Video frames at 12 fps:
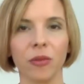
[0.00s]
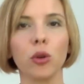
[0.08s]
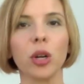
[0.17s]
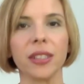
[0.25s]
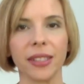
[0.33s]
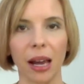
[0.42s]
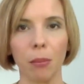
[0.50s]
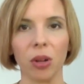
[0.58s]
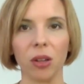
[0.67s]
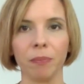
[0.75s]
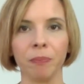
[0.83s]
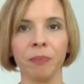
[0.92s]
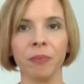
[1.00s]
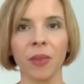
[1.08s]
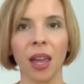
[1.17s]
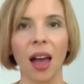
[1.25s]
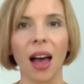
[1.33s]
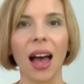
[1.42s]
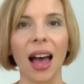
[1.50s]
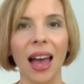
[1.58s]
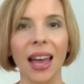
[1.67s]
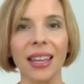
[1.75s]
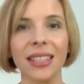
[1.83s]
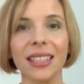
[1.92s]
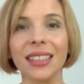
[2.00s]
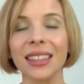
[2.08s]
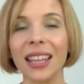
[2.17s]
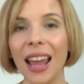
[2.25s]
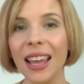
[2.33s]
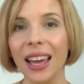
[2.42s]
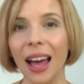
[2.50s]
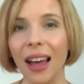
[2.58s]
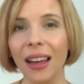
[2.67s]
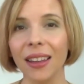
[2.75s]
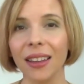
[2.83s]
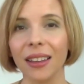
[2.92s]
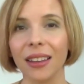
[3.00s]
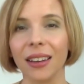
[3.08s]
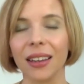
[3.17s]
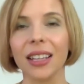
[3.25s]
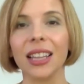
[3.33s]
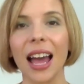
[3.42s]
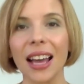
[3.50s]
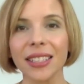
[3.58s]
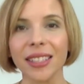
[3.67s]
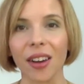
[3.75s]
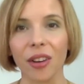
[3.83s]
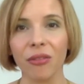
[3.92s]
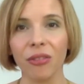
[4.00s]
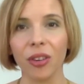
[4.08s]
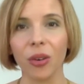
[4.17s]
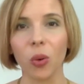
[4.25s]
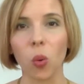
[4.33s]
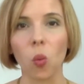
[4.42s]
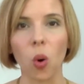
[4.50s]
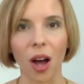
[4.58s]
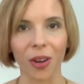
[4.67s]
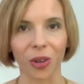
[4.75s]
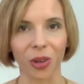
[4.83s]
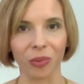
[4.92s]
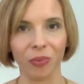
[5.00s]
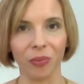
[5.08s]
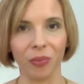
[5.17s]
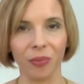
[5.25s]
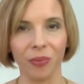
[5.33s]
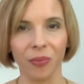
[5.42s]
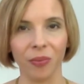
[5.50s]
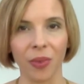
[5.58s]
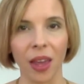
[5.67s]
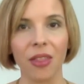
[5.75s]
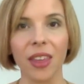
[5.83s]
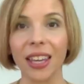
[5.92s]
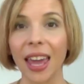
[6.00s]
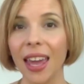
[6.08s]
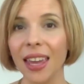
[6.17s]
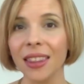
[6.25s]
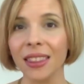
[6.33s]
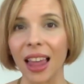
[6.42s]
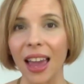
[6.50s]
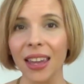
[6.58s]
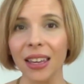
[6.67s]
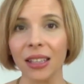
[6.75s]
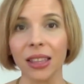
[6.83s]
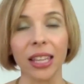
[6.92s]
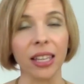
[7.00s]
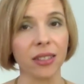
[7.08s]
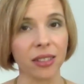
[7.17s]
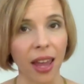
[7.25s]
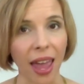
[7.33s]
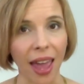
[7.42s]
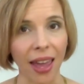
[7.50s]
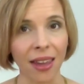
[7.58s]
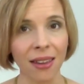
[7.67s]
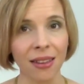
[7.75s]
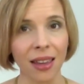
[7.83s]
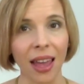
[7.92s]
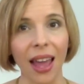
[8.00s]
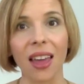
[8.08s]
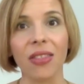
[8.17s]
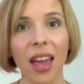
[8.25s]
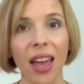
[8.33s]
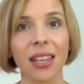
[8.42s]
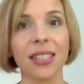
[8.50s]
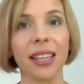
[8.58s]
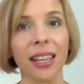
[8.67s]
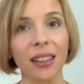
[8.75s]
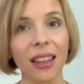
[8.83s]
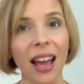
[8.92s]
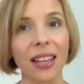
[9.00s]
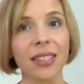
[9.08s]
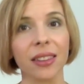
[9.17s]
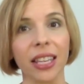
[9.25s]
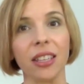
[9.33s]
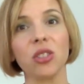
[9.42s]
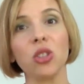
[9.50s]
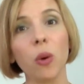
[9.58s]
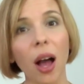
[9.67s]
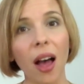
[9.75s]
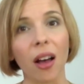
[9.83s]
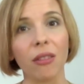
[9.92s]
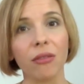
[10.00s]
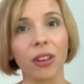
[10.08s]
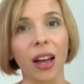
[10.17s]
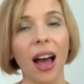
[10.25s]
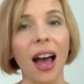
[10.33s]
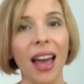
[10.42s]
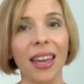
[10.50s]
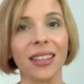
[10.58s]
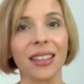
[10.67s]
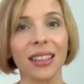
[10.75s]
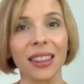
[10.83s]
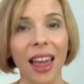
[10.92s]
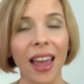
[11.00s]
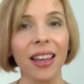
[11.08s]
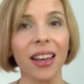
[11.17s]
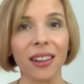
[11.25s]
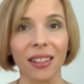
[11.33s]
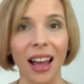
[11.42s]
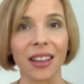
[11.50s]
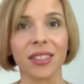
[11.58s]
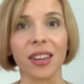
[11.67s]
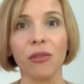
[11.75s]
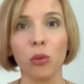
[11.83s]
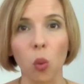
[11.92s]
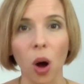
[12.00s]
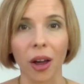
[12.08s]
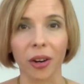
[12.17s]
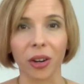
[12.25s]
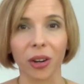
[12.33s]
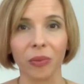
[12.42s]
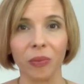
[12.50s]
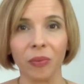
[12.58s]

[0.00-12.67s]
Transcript: For example, I'd like a glass of water. The K in like links to a, and the S in glass links to of. I'd like a glass of water.